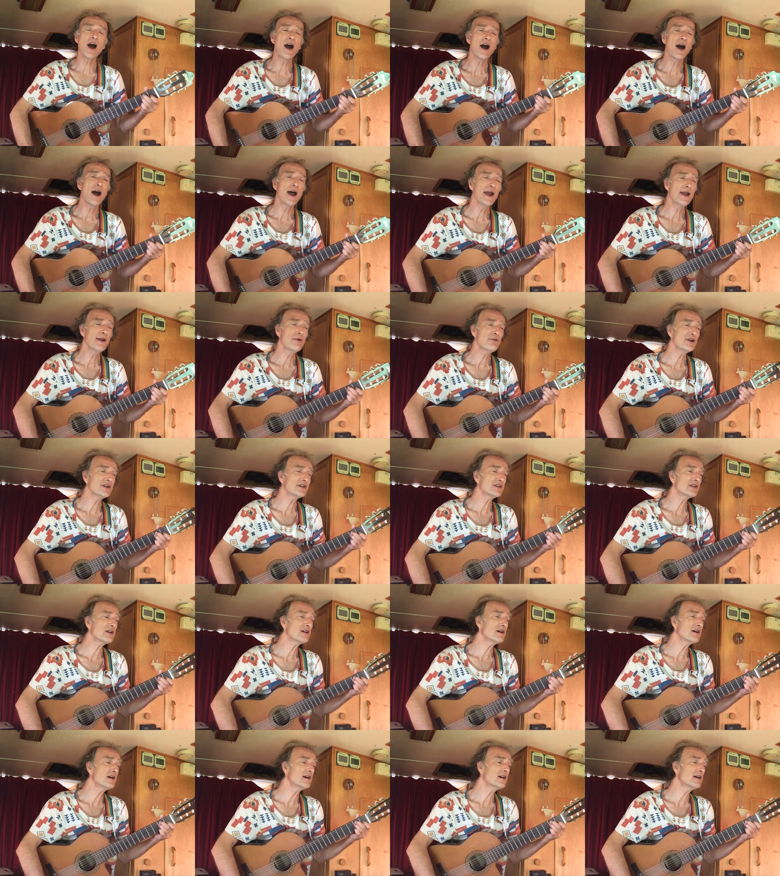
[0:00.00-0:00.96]
I
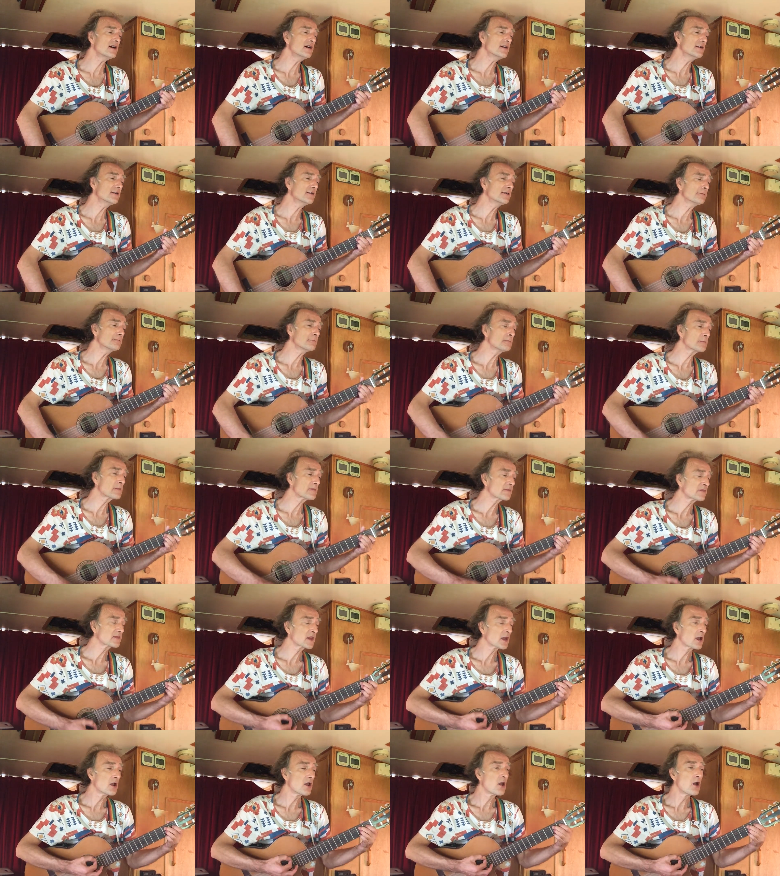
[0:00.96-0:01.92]
return,
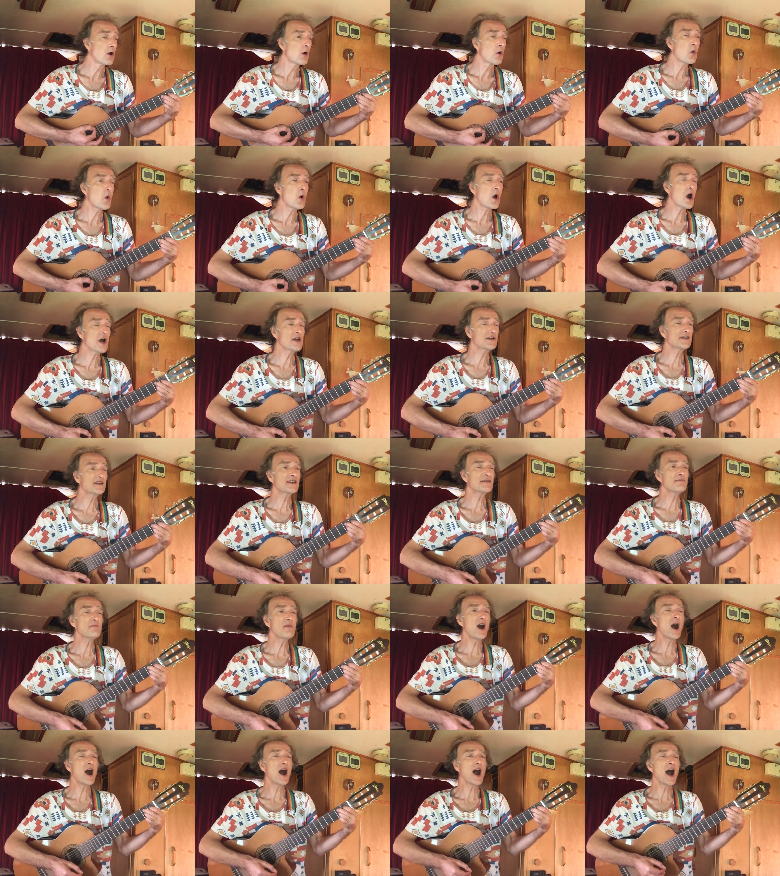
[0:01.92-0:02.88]
what's
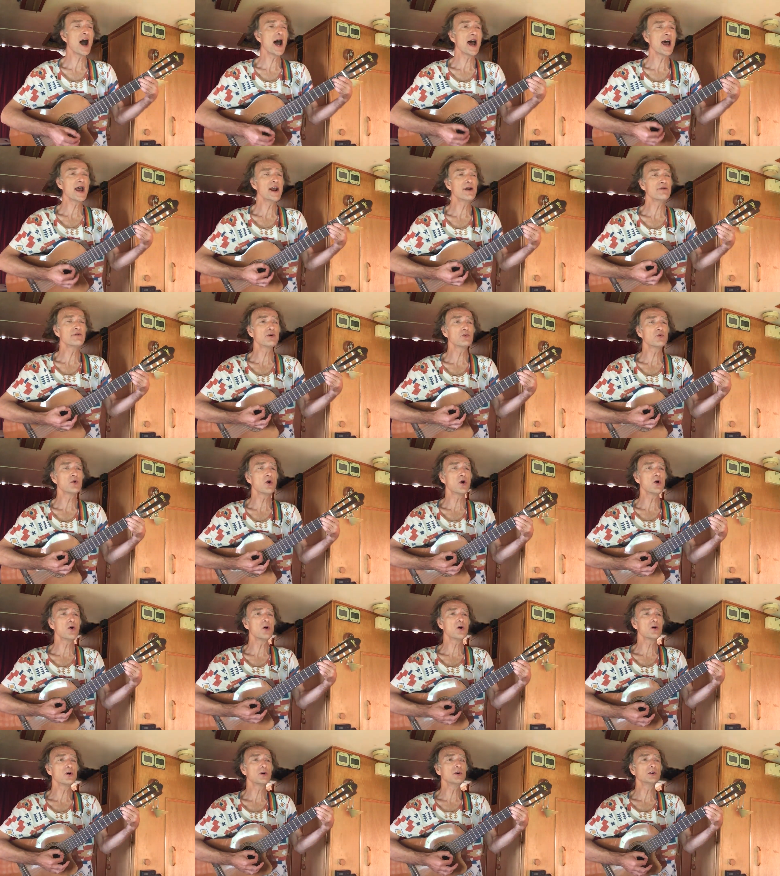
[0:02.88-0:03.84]
my
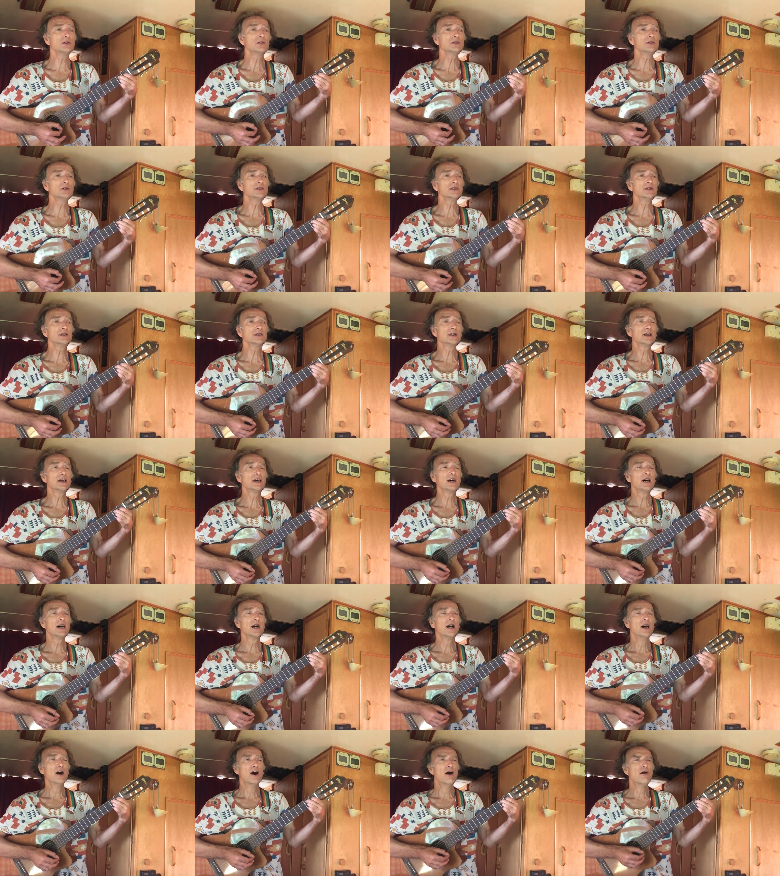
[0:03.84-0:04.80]
reward?
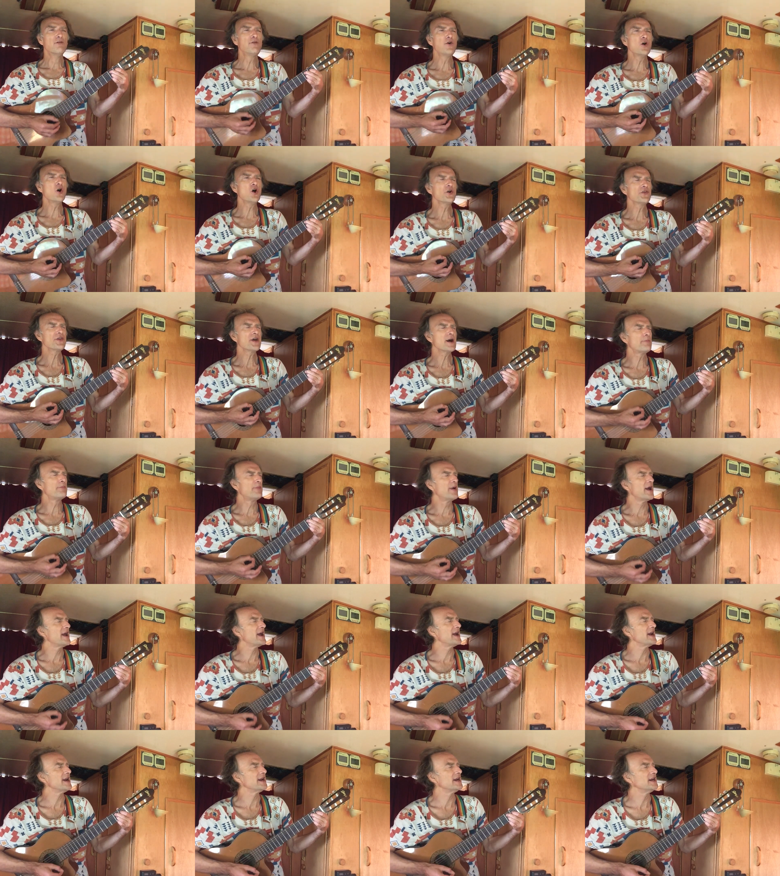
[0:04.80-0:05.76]
For the
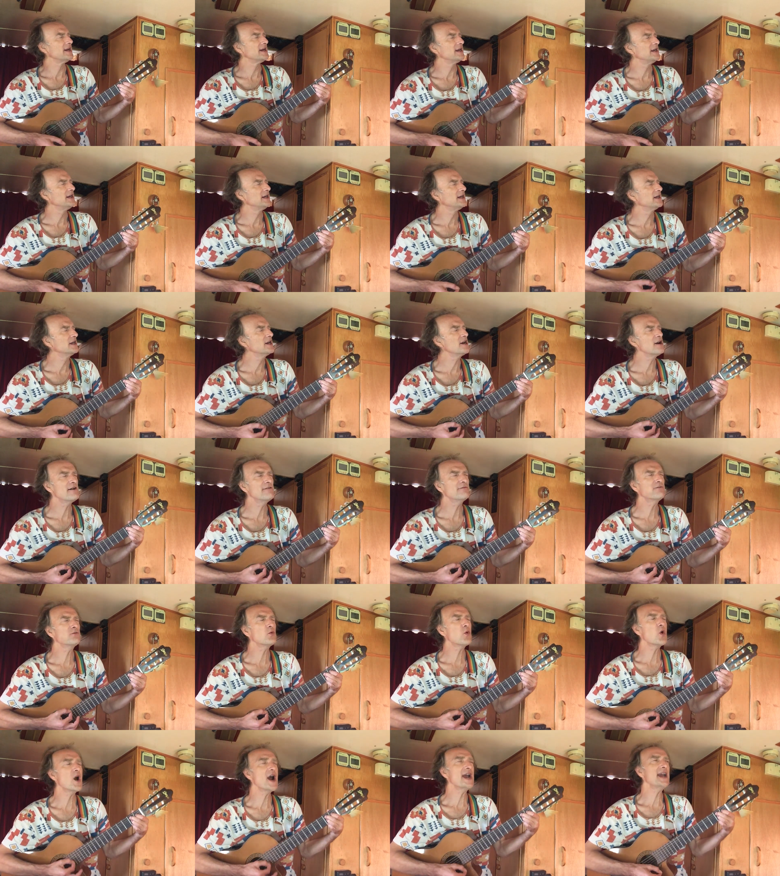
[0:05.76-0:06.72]
pain of
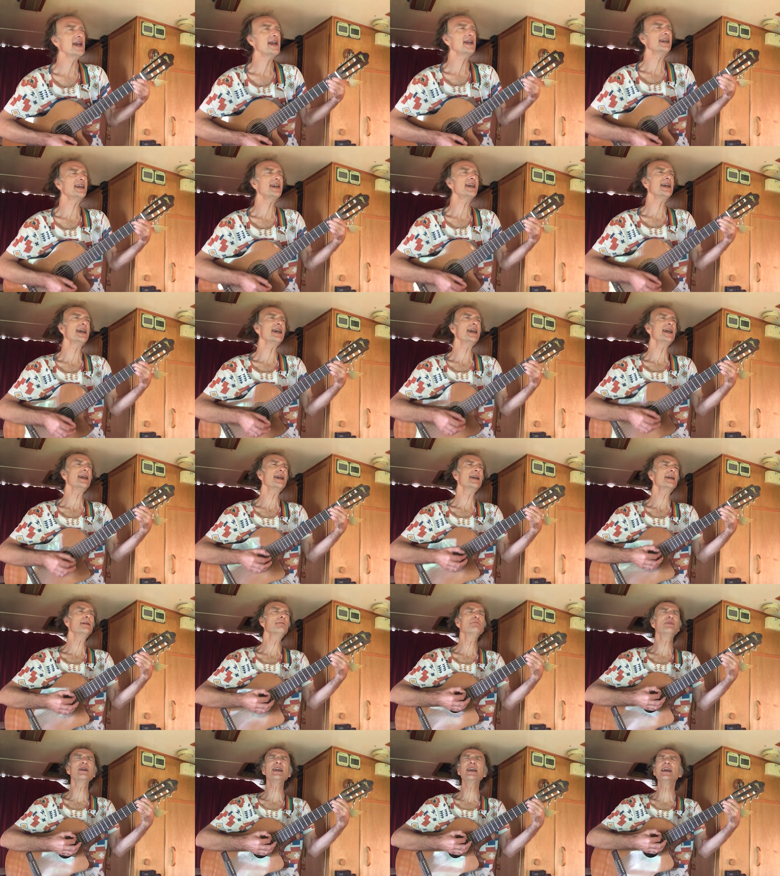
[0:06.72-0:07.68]

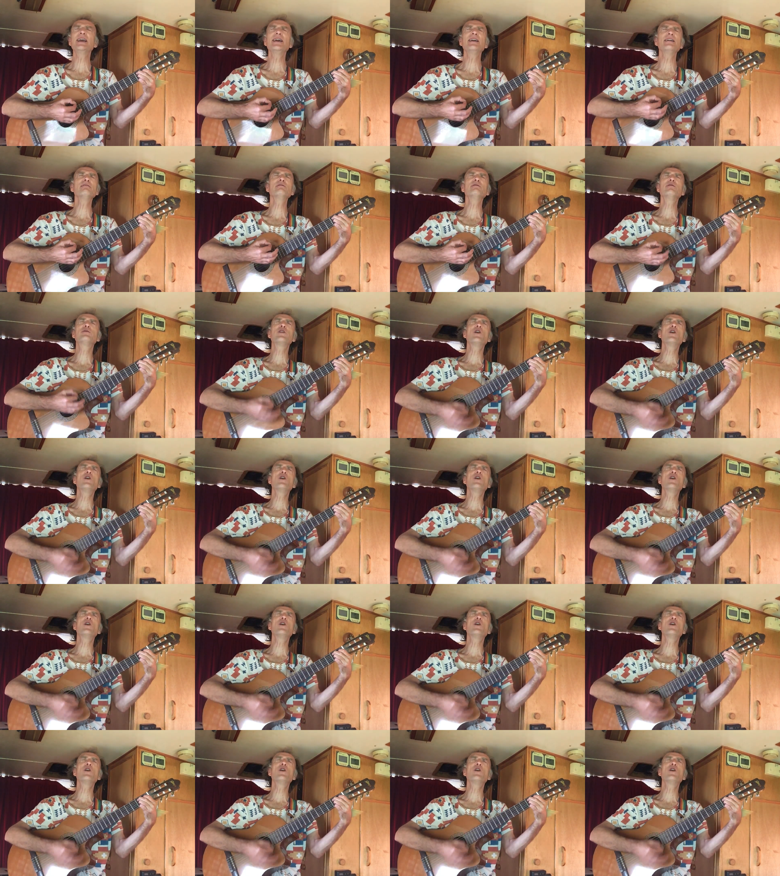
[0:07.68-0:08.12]
waking, being